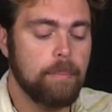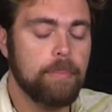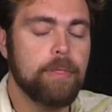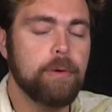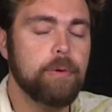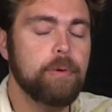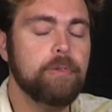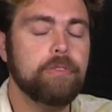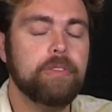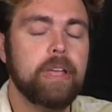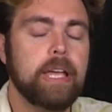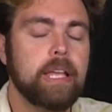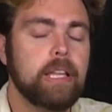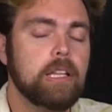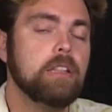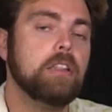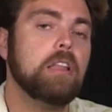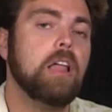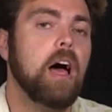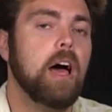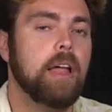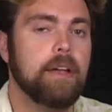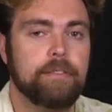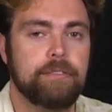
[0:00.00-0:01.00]
There is a
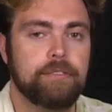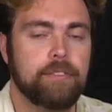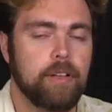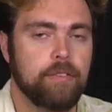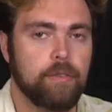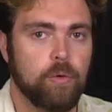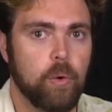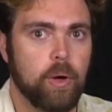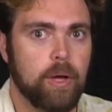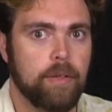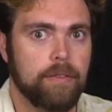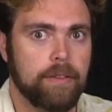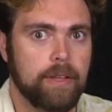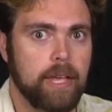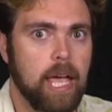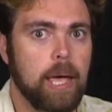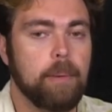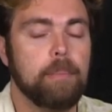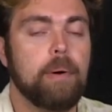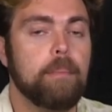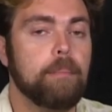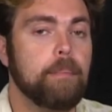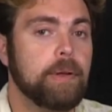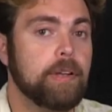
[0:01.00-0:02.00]
lot of stuff going on in the
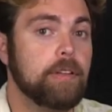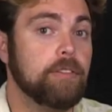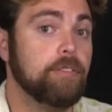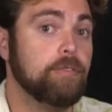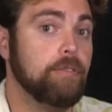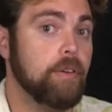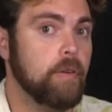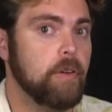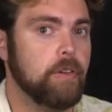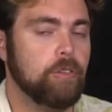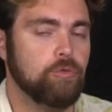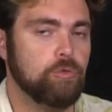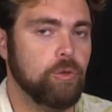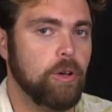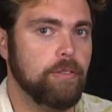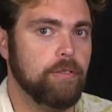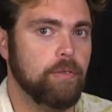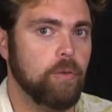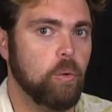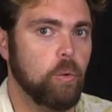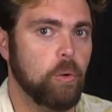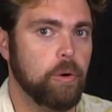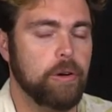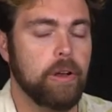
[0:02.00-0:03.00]
game, but it's very
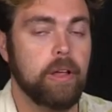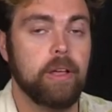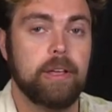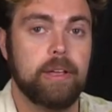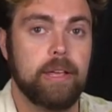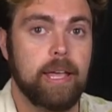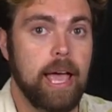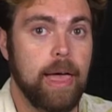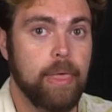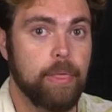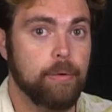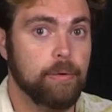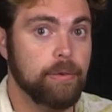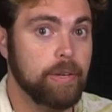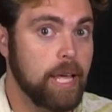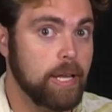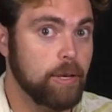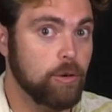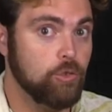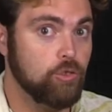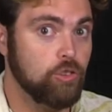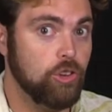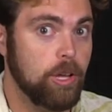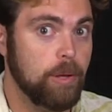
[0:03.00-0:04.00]
straightforward. Gather an
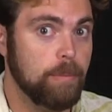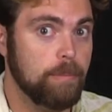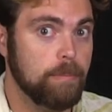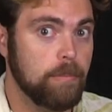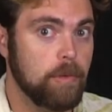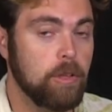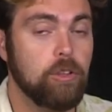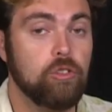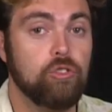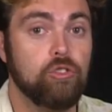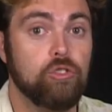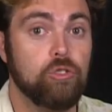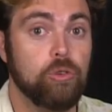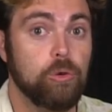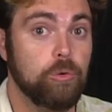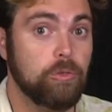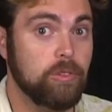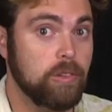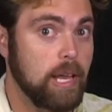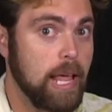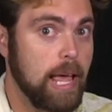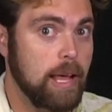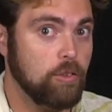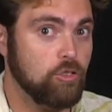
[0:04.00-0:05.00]
energy,
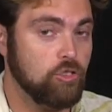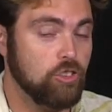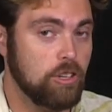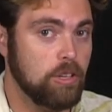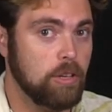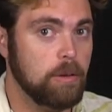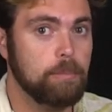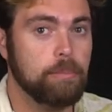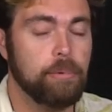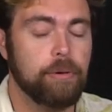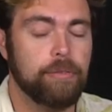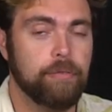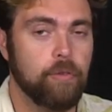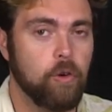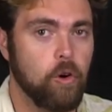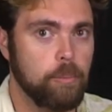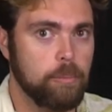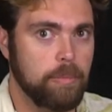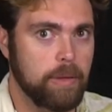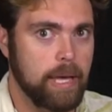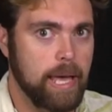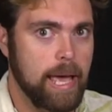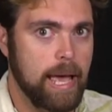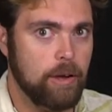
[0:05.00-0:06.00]
choose an action,
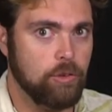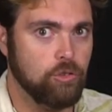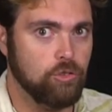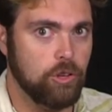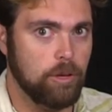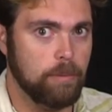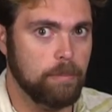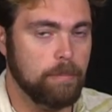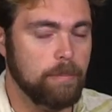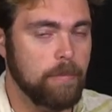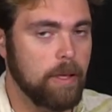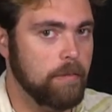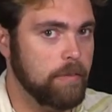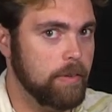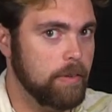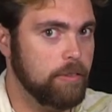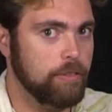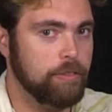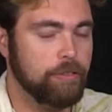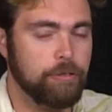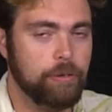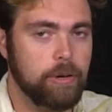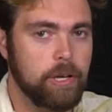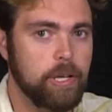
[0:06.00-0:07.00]
perform the action. If
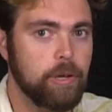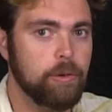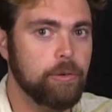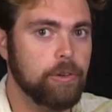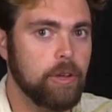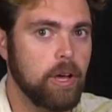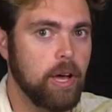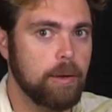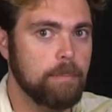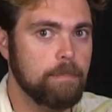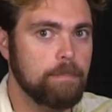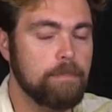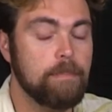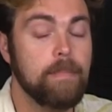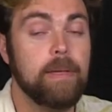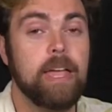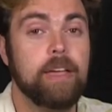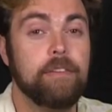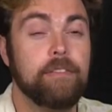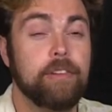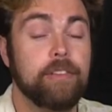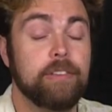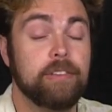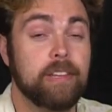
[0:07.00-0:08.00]
it's free, you're done.
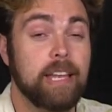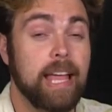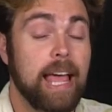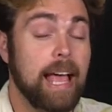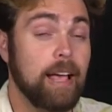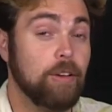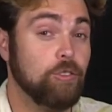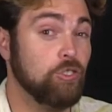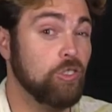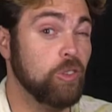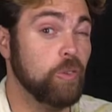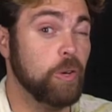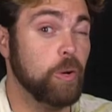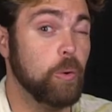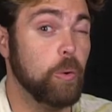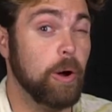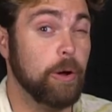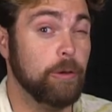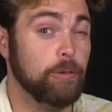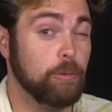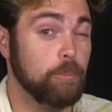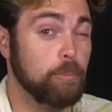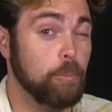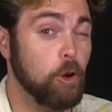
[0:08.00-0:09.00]
If it's an action that
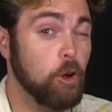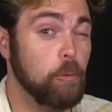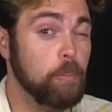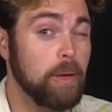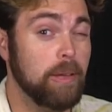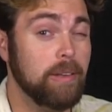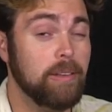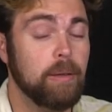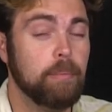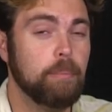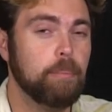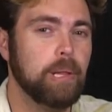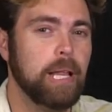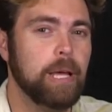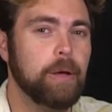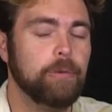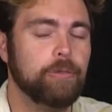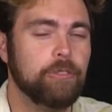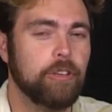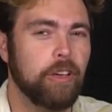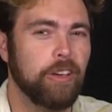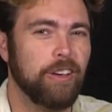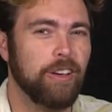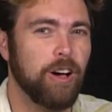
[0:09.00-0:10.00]
requires a permit,
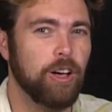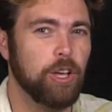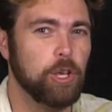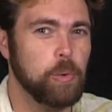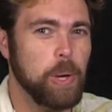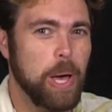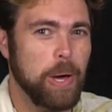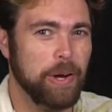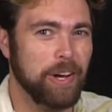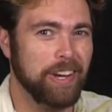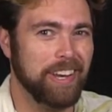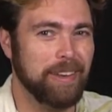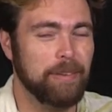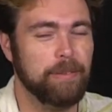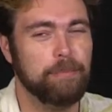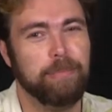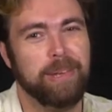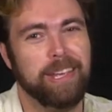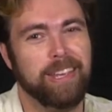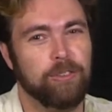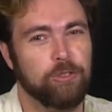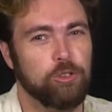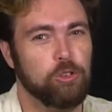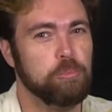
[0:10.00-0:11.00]
players can call you out on it
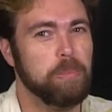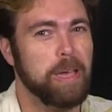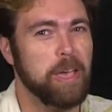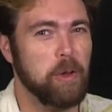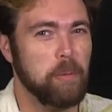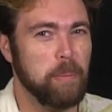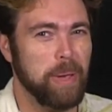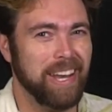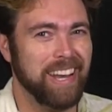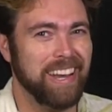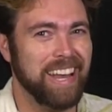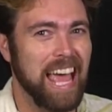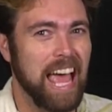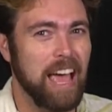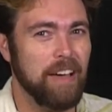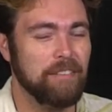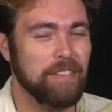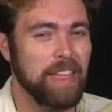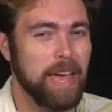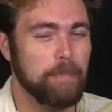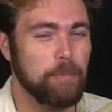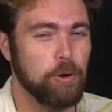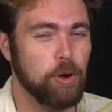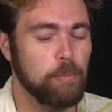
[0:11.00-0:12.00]
because you may or may not
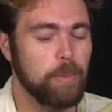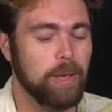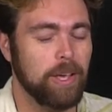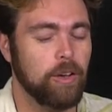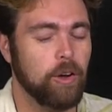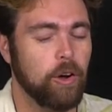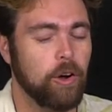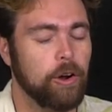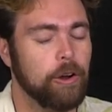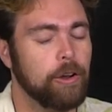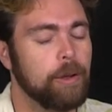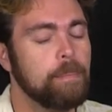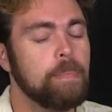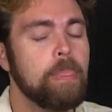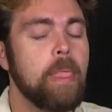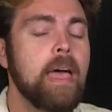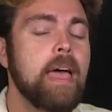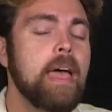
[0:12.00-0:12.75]
have that permit card.